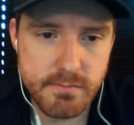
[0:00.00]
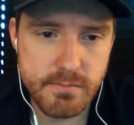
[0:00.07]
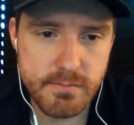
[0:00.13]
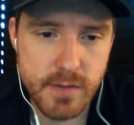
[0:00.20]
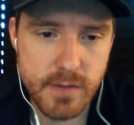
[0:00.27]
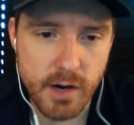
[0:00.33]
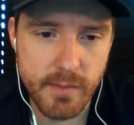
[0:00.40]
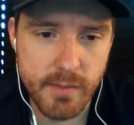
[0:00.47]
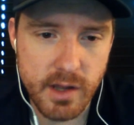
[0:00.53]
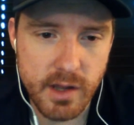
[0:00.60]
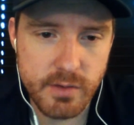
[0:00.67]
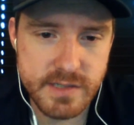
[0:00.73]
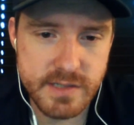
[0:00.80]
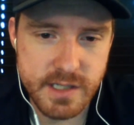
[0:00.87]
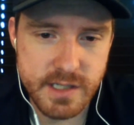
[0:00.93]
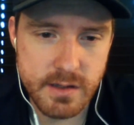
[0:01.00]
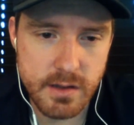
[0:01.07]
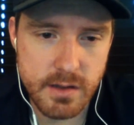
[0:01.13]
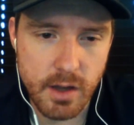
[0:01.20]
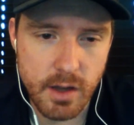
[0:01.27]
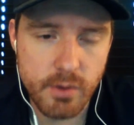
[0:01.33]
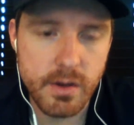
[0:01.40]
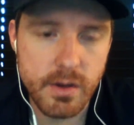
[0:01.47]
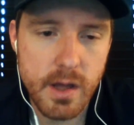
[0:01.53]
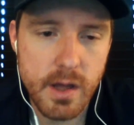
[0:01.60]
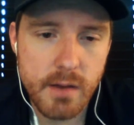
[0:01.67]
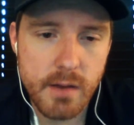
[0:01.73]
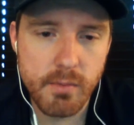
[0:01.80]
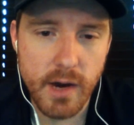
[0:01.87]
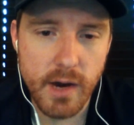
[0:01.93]
Carmelo was the lone
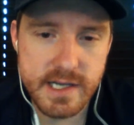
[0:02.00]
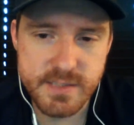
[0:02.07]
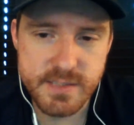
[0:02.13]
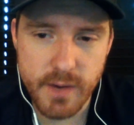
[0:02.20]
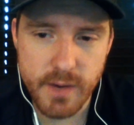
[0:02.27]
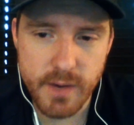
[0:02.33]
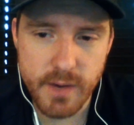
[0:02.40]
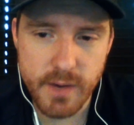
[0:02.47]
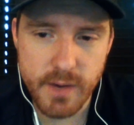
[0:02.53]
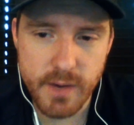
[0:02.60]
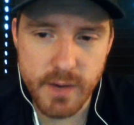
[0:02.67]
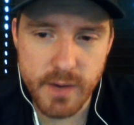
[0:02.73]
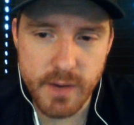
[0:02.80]
bright spot.